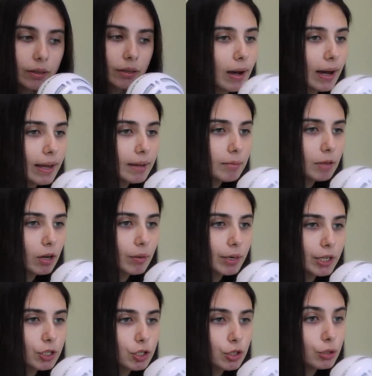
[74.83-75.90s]
I am
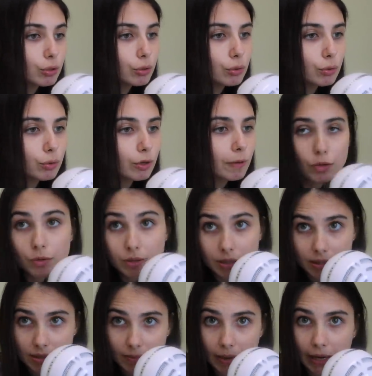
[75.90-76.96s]
going to use
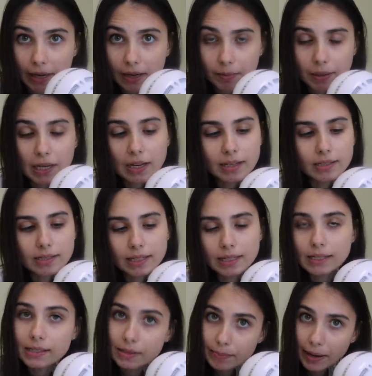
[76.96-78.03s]
this mic because it
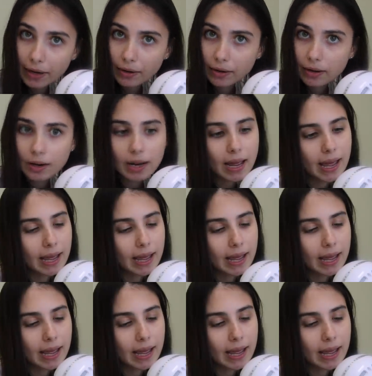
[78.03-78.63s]
is better,